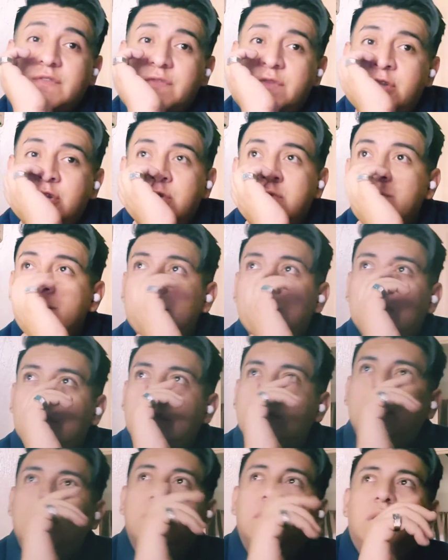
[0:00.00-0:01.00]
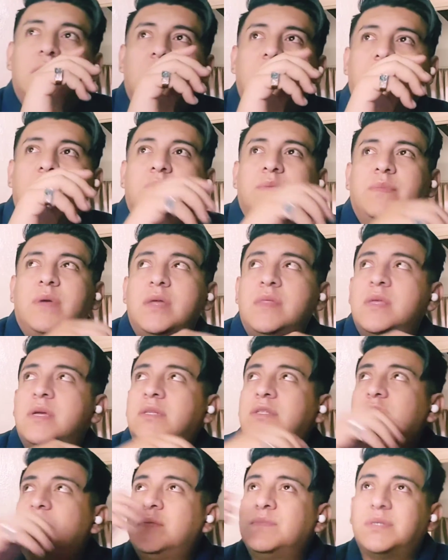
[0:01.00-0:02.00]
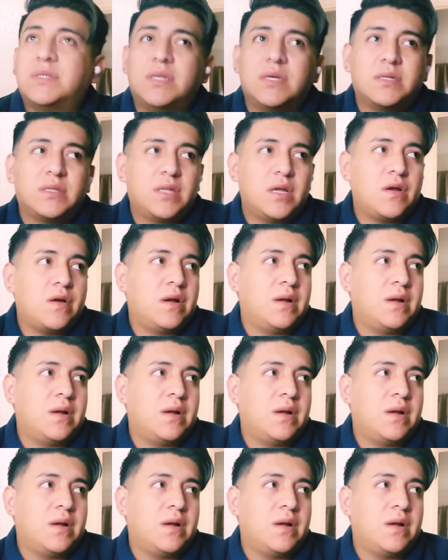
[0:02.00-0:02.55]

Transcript: You know. And then so I'm stuck there,